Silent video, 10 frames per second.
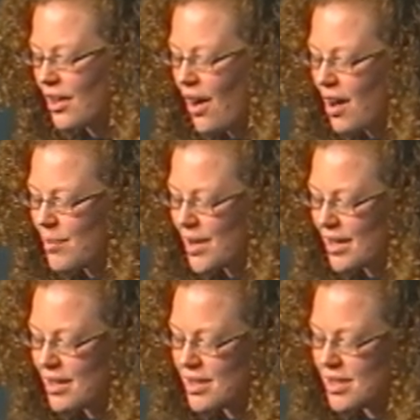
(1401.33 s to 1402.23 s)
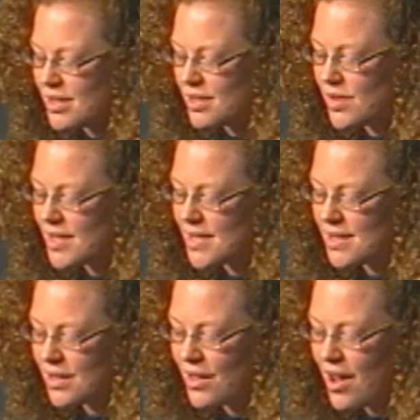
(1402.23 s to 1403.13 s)
Comma strings
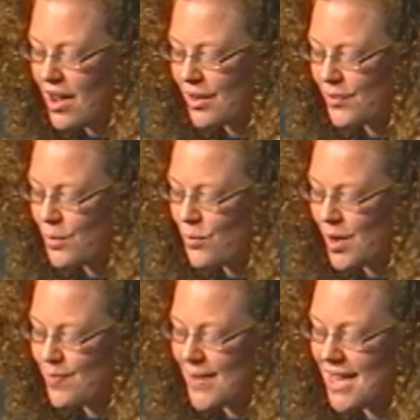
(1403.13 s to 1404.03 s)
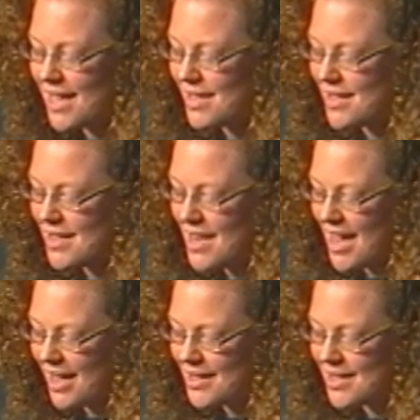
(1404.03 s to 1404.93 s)
us along from one meeting to the
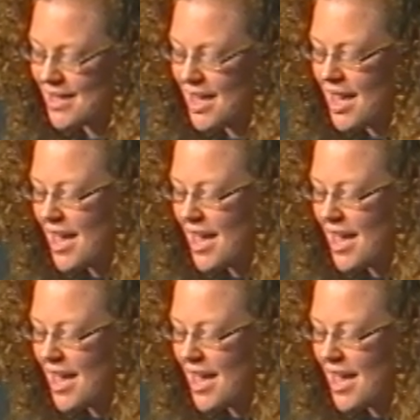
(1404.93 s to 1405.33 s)
next.